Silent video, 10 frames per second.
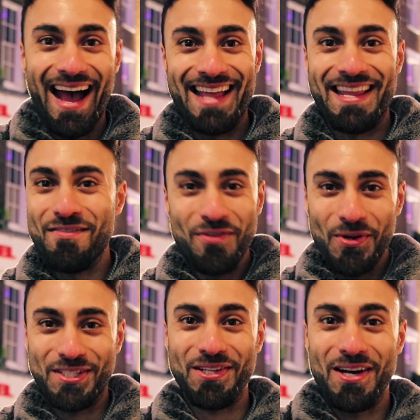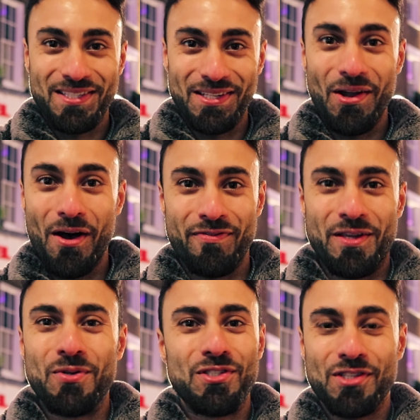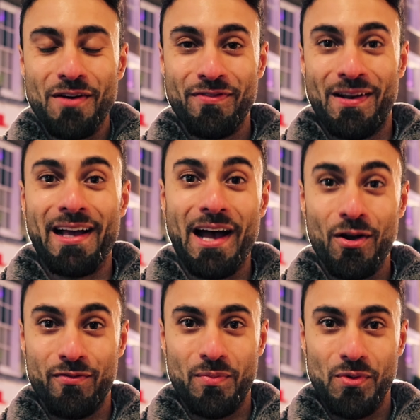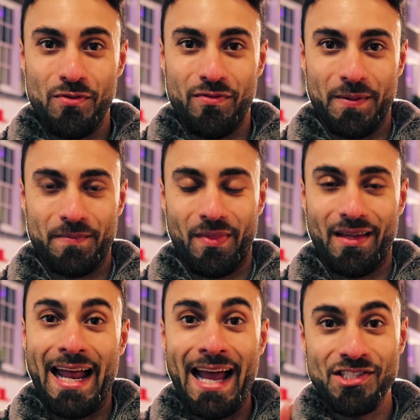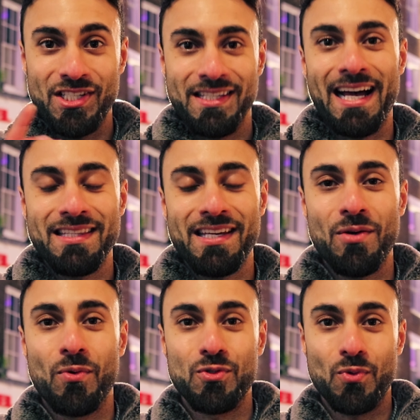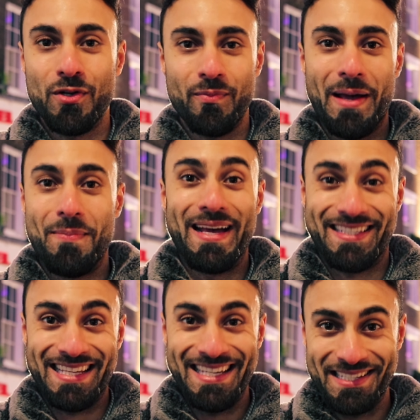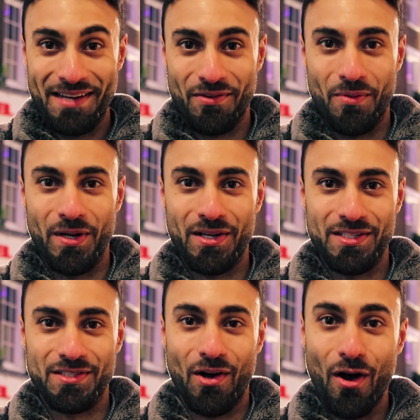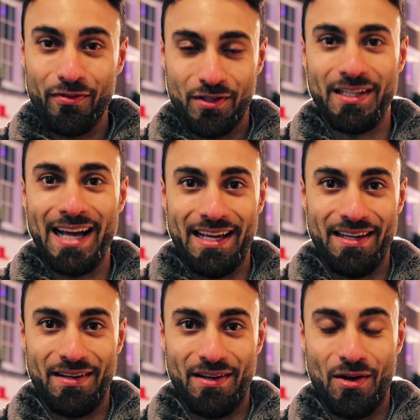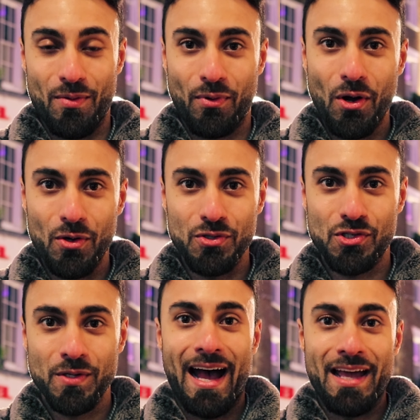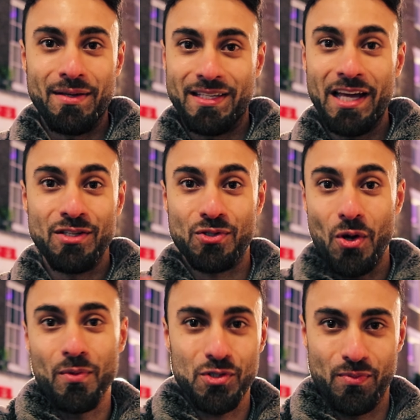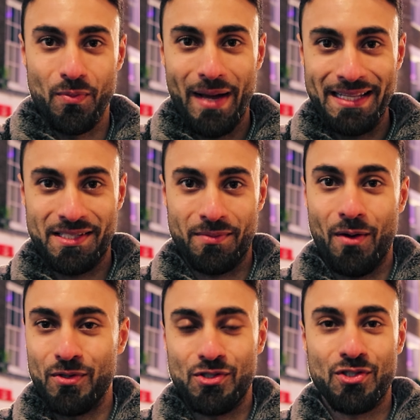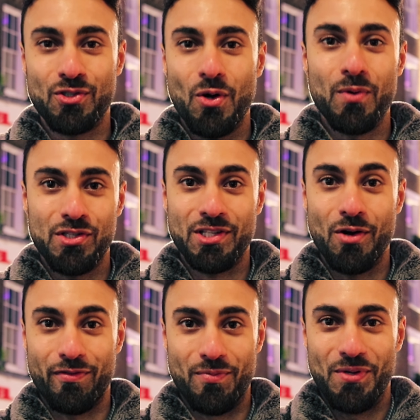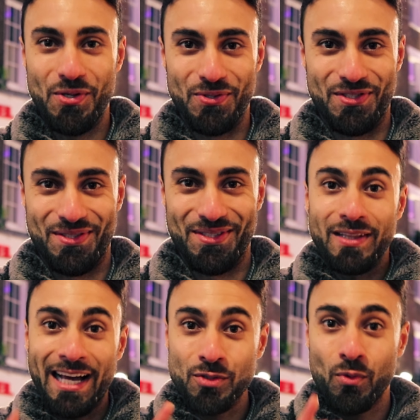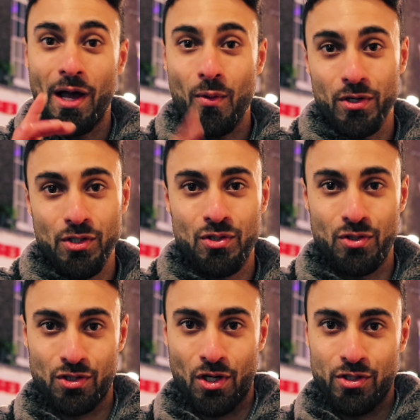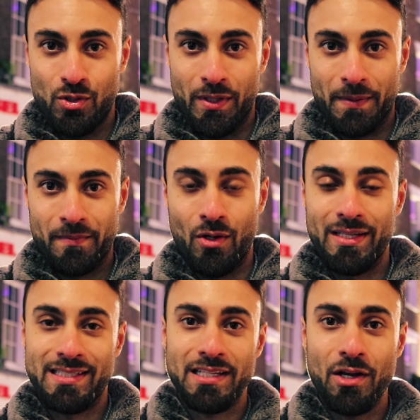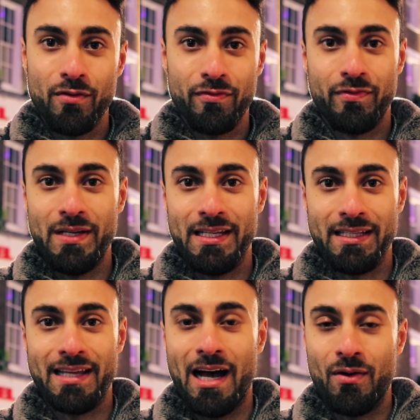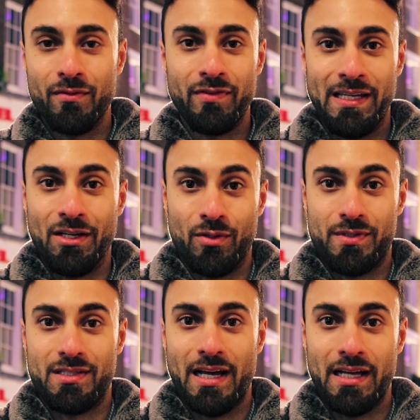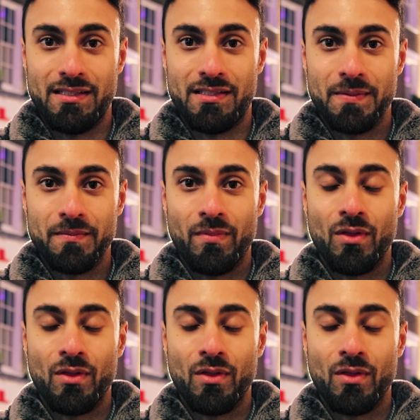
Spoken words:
And everyone started laughing. It was something like out of a movie. And actually that day was one of my best days ever, because after that approach, I gained so much momentum. I was just so much self-amused. So that's what I want you to start doing. You know, instead of feeling down and feeling upset,